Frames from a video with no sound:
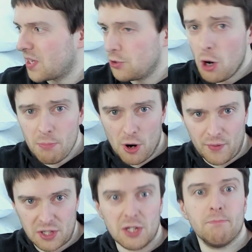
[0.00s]
Not
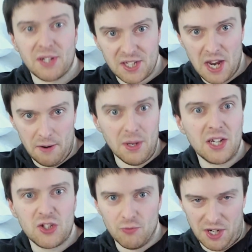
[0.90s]
perfect, but again,
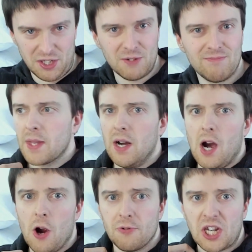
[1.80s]
great.
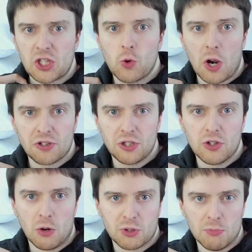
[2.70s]
Our next question
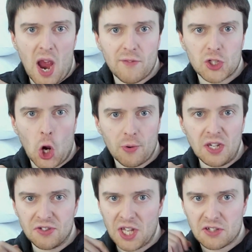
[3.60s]
comes from
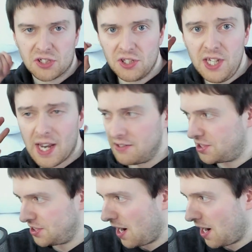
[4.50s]
Avatarian Destiny, and he